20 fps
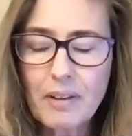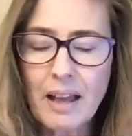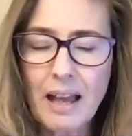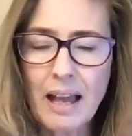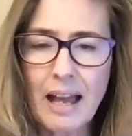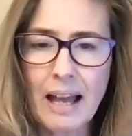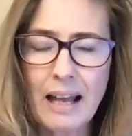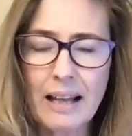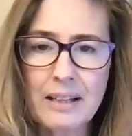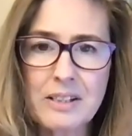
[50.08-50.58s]

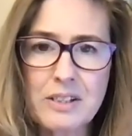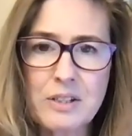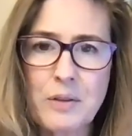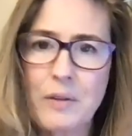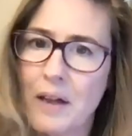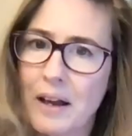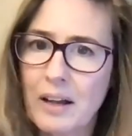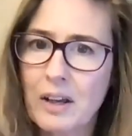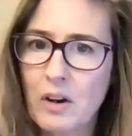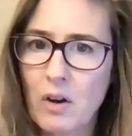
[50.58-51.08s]
And so
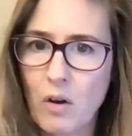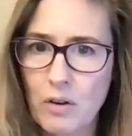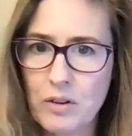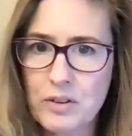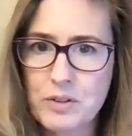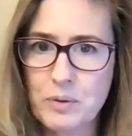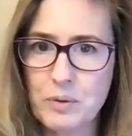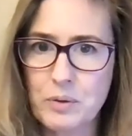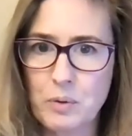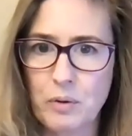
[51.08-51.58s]
that can
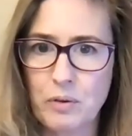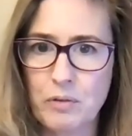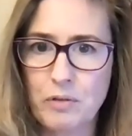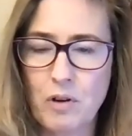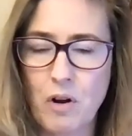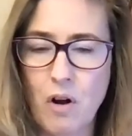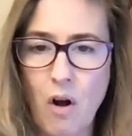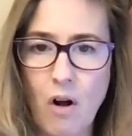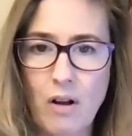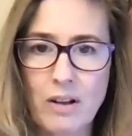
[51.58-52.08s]
also sort of
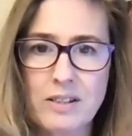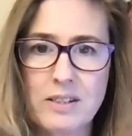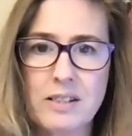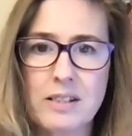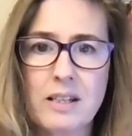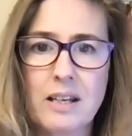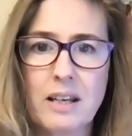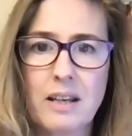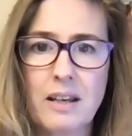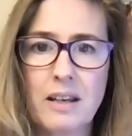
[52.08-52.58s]

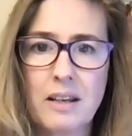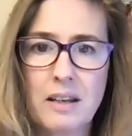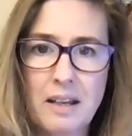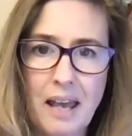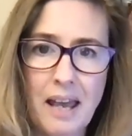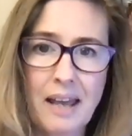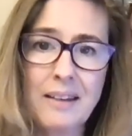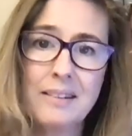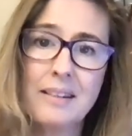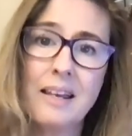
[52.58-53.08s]
cause
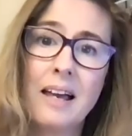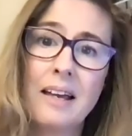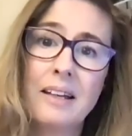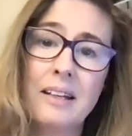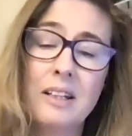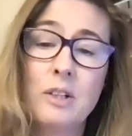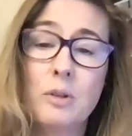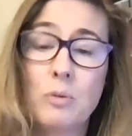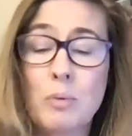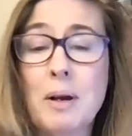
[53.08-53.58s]

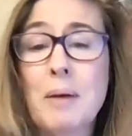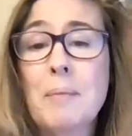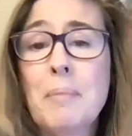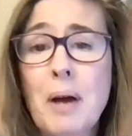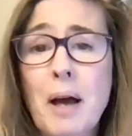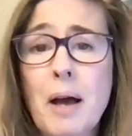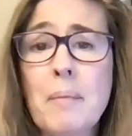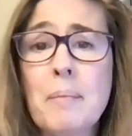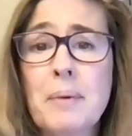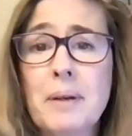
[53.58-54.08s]
anxiety to ramp
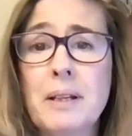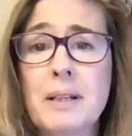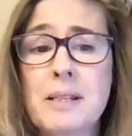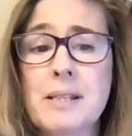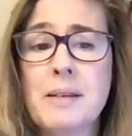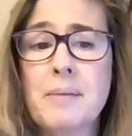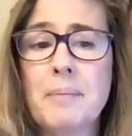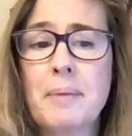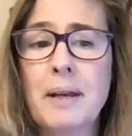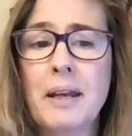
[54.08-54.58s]
up in
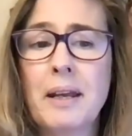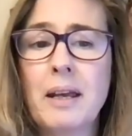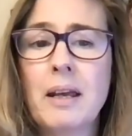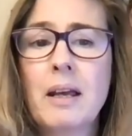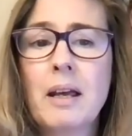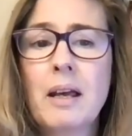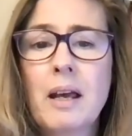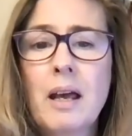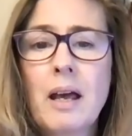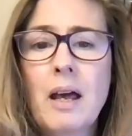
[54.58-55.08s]
somebody.
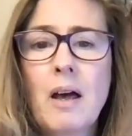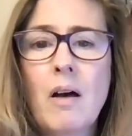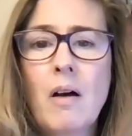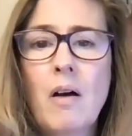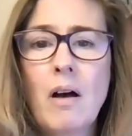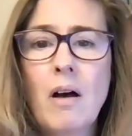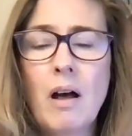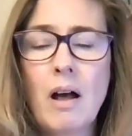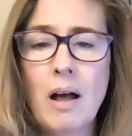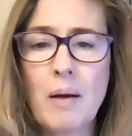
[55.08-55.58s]

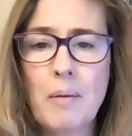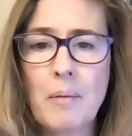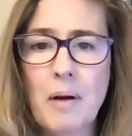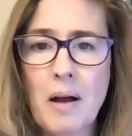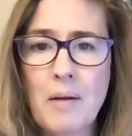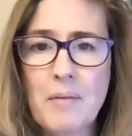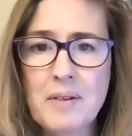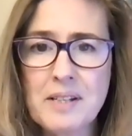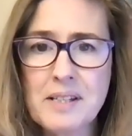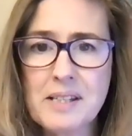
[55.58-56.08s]

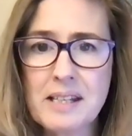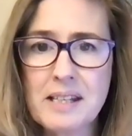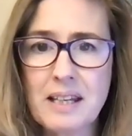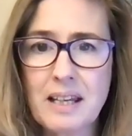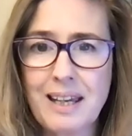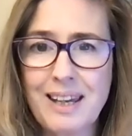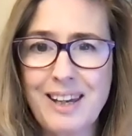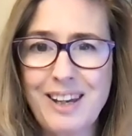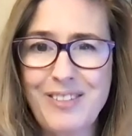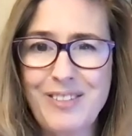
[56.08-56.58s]

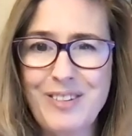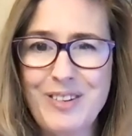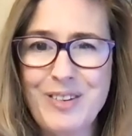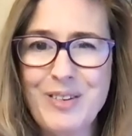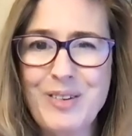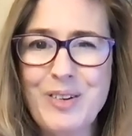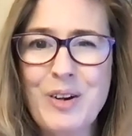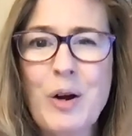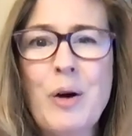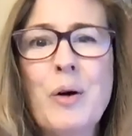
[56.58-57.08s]
Obviously, if you
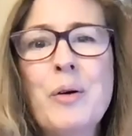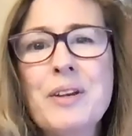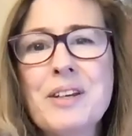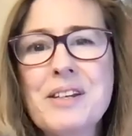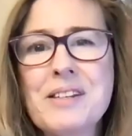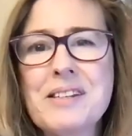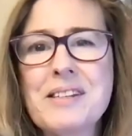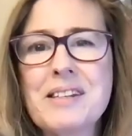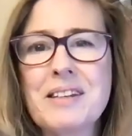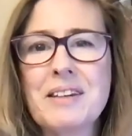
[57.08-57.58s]

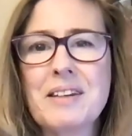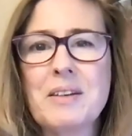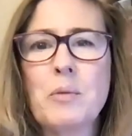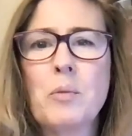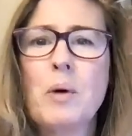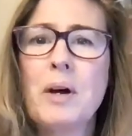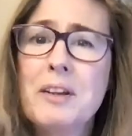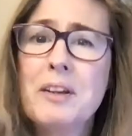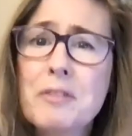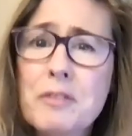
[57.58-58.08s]
notice
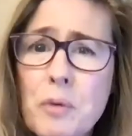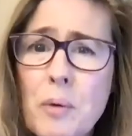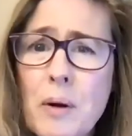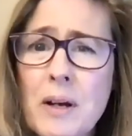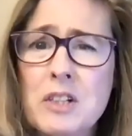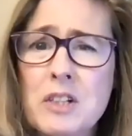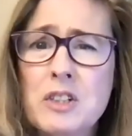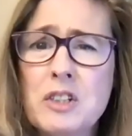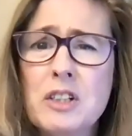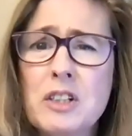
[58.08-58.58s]
what if
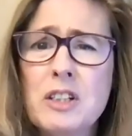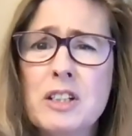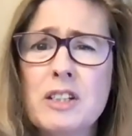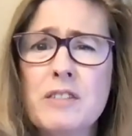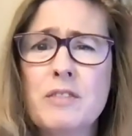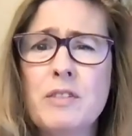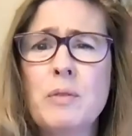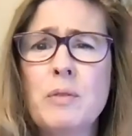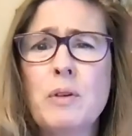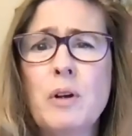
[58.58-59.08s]
questions,
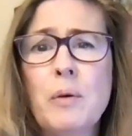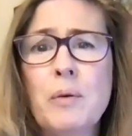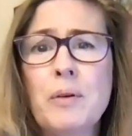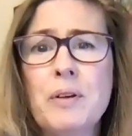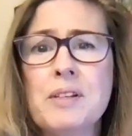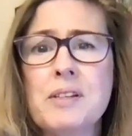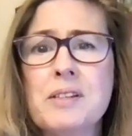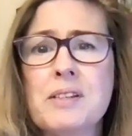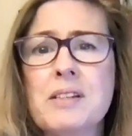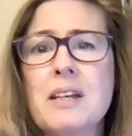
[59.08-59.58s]
if you
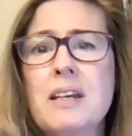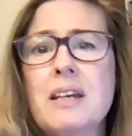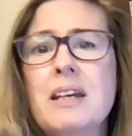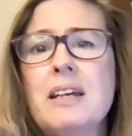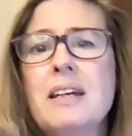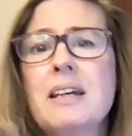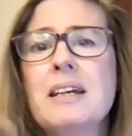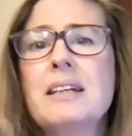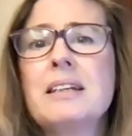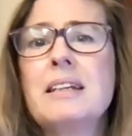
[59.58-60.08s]
notice
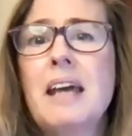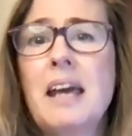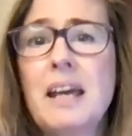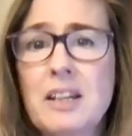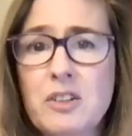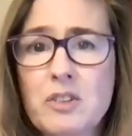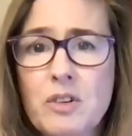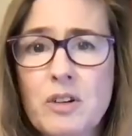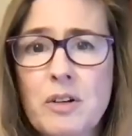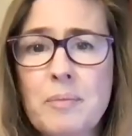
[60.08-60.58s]

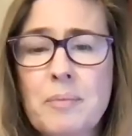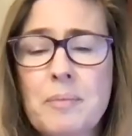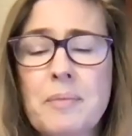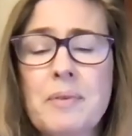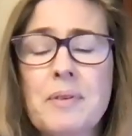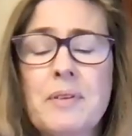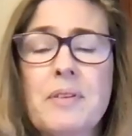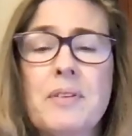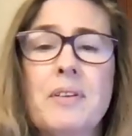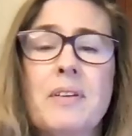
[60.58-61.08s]

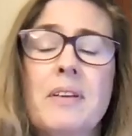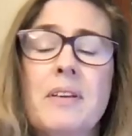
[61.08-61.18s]
tantrums,